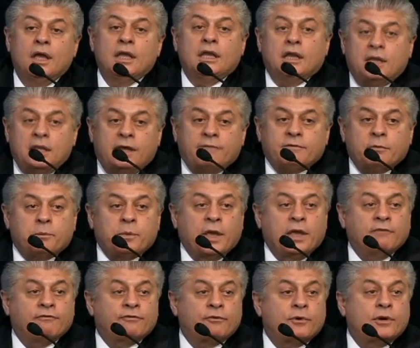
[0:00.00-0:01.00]
He didn't have to
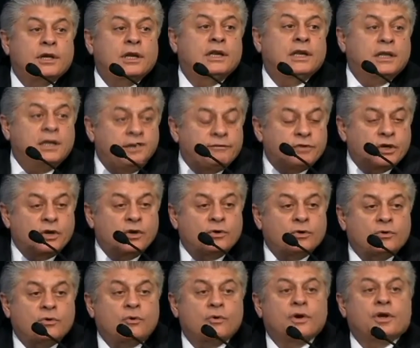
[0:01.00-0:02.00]
pay for it, he didn't have to go
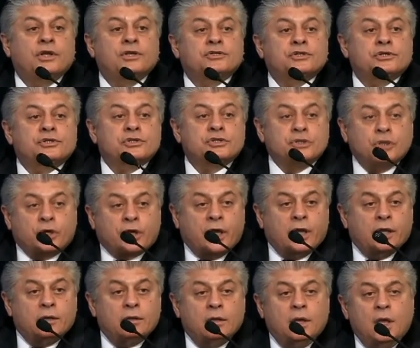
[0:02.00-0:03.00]
to court, he just took
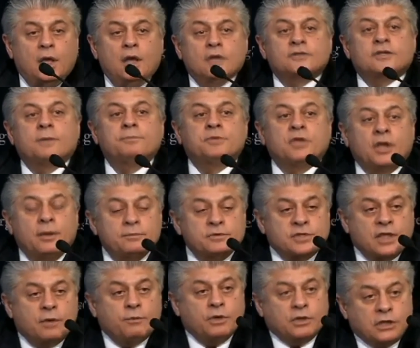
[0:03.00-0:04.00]
it.
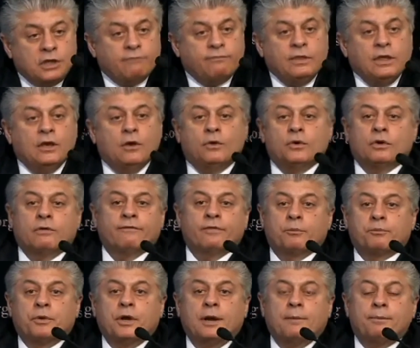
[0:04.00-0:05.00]
Sometimes they would give the owner of
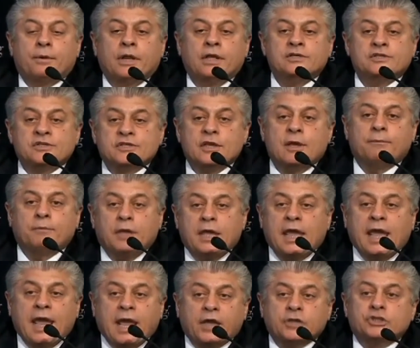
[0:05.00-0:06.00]
the property some
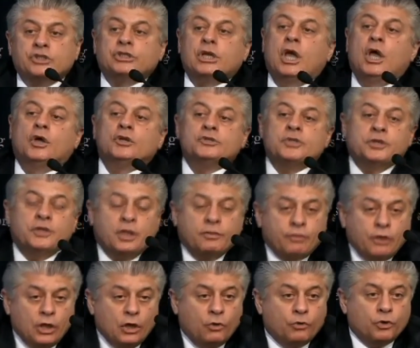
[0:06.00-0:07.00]
cash so
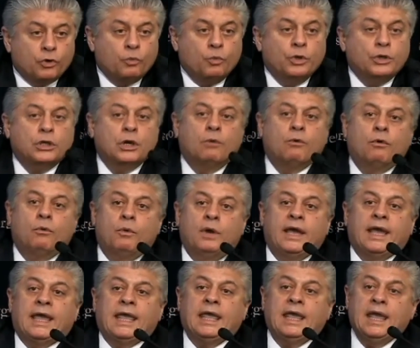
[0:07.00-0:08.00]
that the owner would go
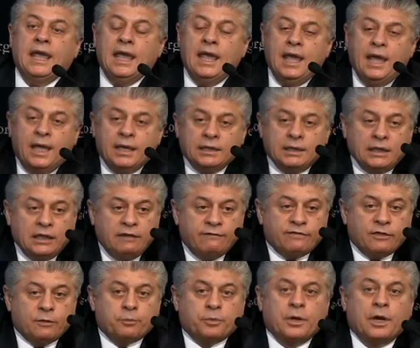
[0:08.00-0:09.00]
away and
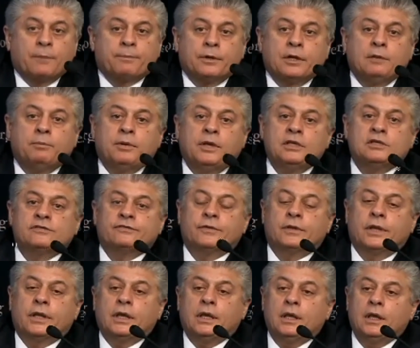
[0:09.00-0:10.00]
leave the property
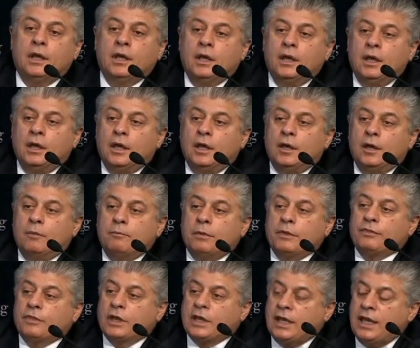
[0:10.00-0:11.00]
peacefully.
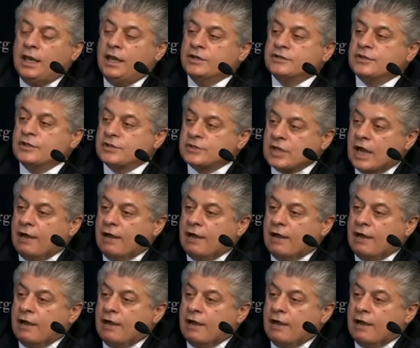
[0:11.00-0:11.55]
But the king, as the